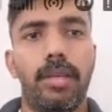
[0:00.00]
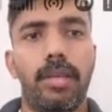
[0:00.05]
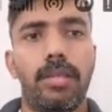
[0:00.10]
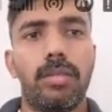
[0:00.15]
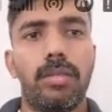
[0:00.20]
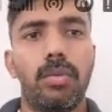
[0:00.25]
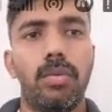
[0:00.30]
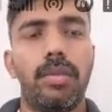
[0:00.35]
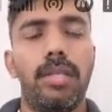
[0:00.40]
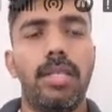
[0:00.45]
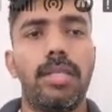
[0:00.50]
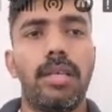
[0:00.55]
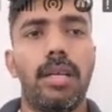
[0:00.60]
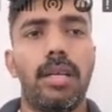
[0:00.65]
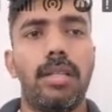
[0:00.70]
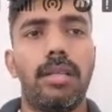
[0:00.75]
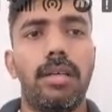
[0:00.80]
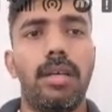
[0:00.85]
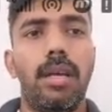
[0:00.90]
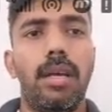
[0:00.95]
So these
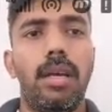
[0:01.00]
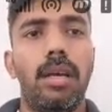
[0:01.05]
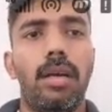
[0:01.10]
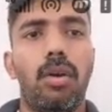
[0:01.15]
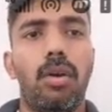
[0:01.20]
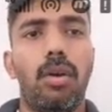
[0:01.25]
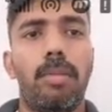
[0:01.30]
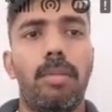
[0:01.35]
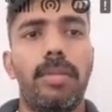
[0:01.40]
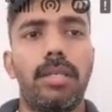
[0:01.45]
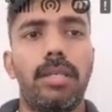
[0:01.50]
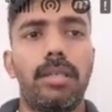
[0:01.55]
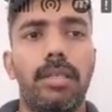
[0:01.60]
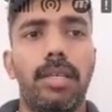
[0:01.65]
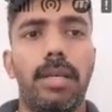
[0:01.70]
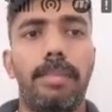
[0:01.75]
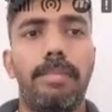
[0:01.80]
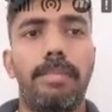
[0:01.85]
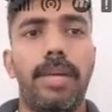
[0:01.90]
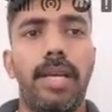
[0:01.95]
are the common
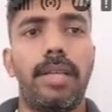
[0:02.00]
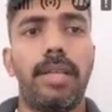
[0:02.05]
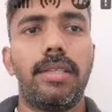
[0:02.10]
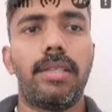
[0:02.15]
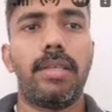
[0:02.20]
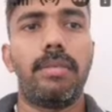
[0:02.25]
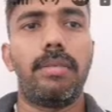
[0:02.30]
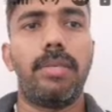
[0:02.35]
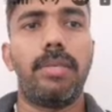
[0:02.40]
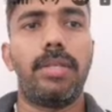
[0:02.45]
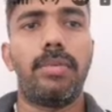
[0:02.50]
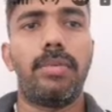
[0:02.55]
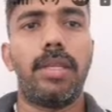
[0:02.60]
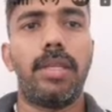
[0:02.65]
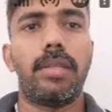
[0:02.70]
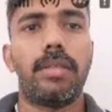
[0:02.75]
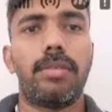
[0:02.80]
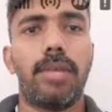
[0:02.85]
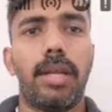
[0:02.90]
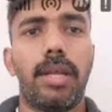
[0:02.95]
comparison
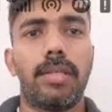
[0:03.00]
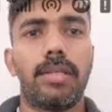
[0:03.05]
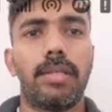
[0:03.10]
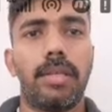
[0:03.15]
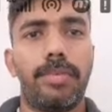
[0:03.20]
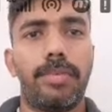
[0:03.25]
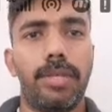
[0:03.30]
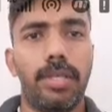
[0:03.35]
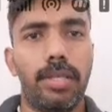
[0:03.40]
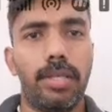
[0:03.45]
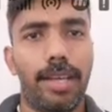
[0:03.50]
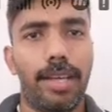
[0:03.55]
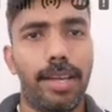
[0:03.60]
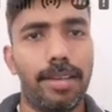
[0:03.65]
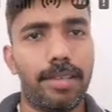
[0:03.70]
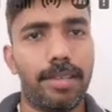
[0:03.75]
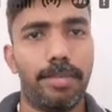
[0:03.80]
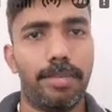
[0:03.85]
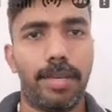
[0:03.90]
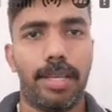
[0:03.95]
between transcription
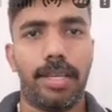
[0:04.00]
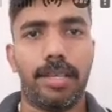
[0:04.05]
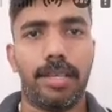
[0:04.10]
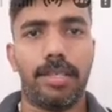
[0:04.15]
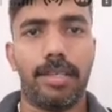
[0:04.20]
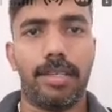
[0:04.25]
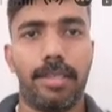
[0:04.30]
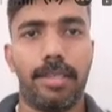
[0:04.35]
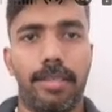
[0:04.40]
and replication.